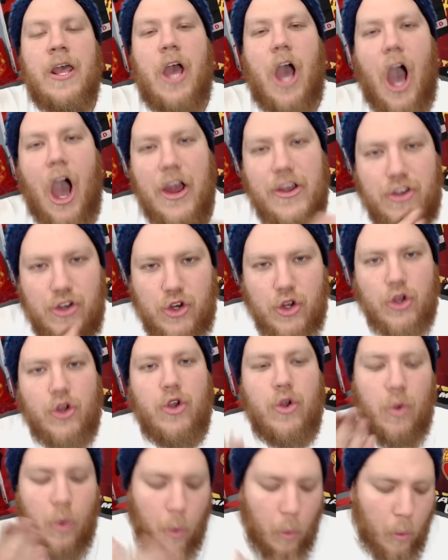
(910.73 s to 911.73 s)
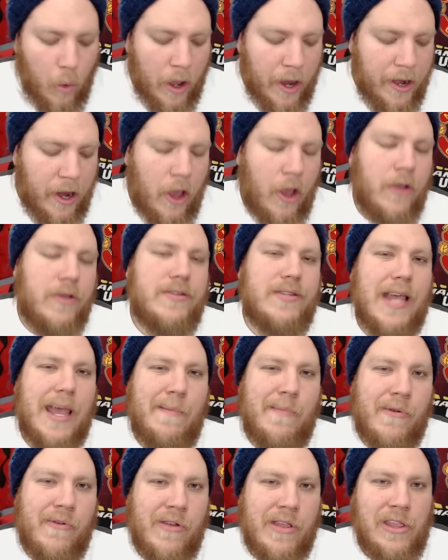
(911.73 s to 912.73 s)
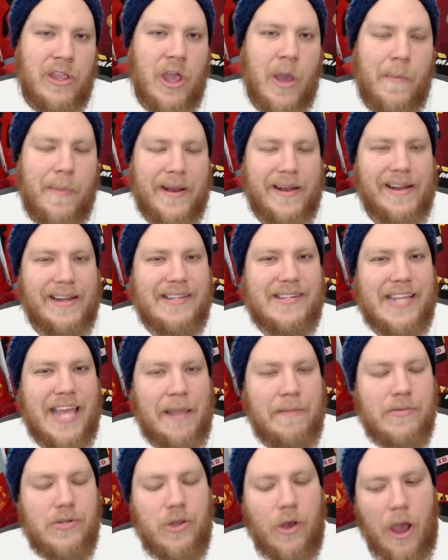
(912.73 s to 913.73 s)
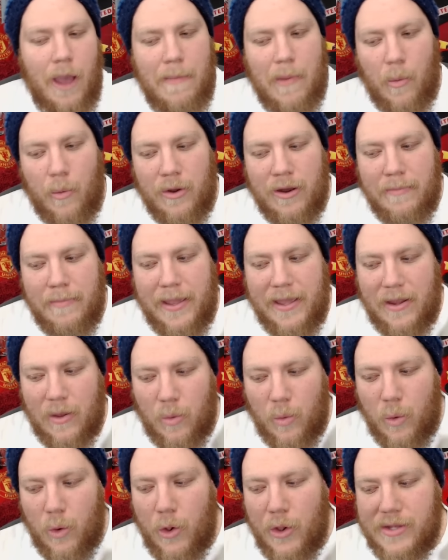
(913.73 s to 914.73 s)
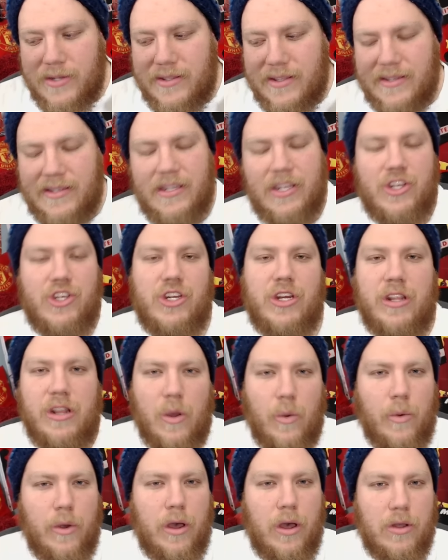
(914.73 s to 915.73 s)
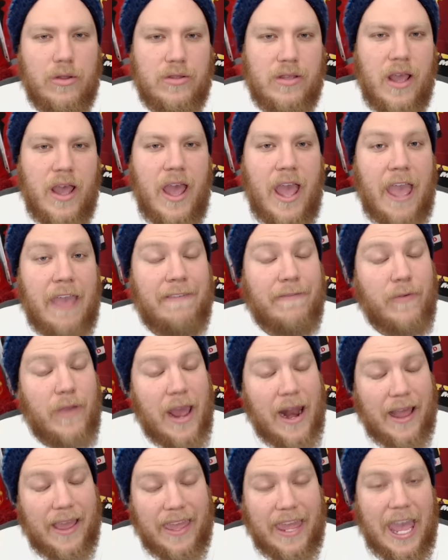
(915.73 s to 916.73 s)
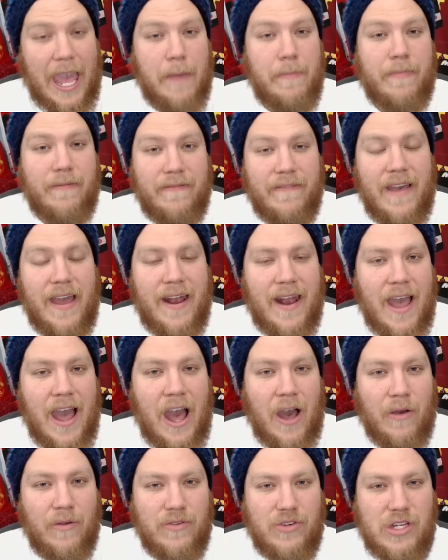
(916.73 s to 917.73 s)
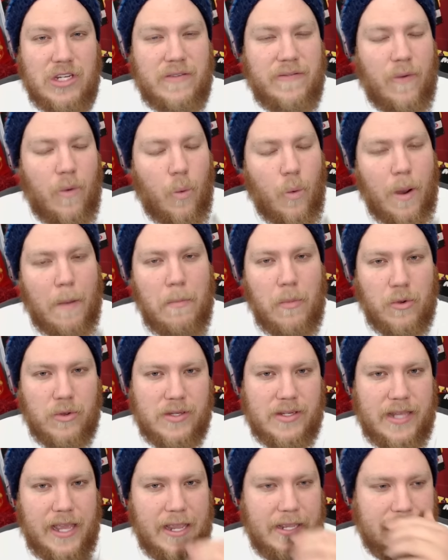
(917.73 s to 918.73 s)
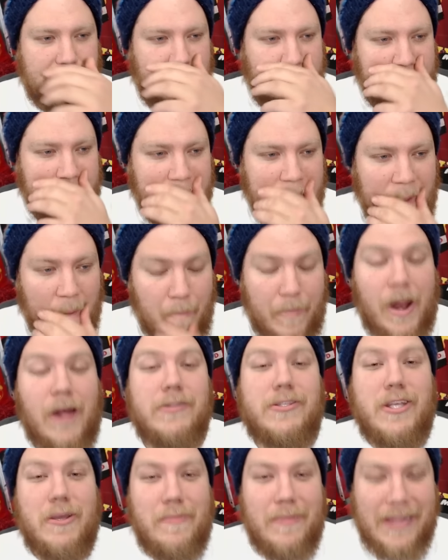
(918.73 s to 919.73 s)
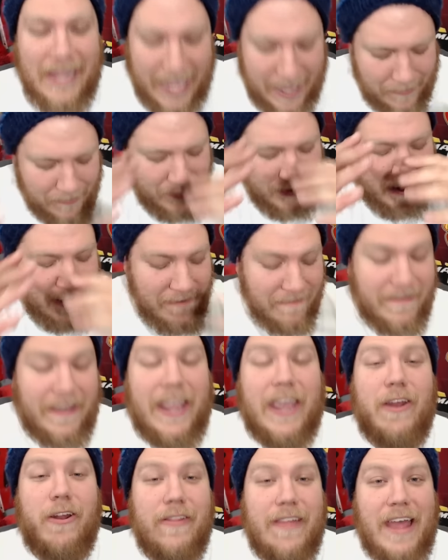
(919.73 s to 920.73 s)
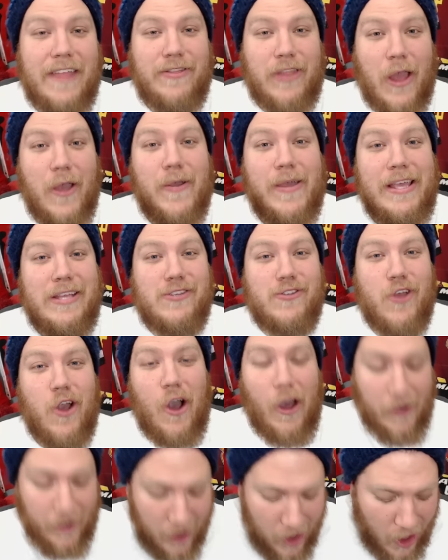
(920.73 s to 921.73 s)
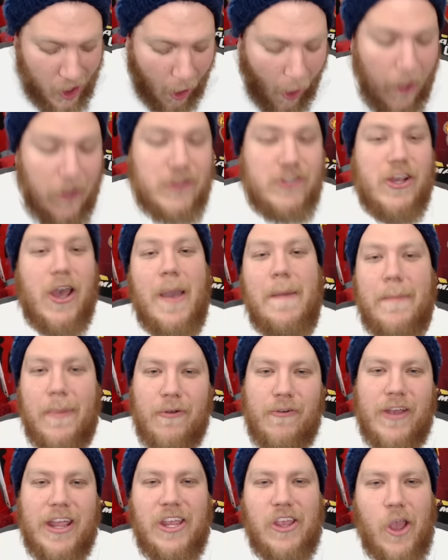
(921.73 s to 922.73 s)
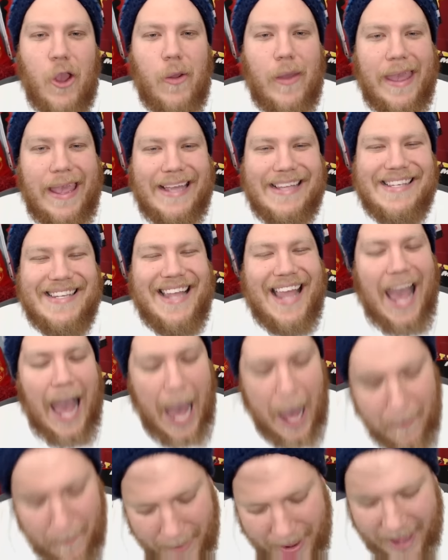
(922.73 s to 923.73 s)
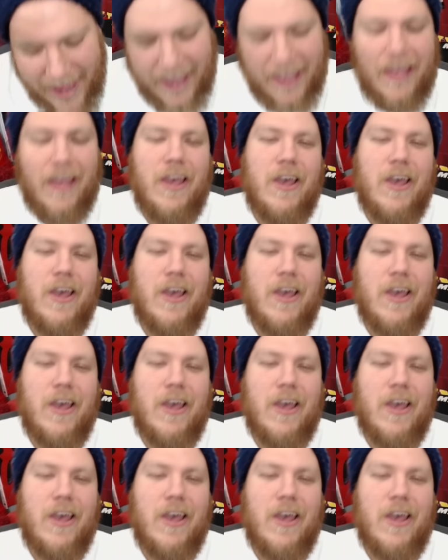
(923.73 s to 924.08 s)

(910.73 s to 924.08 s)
I do want Jose Mourinho, but at the same time, it wouldn't be the worst decision in the world if we had kept Van Gaal just for one more season. But ultimately, forget all that though, he's gone. Jose Mourinho is coming.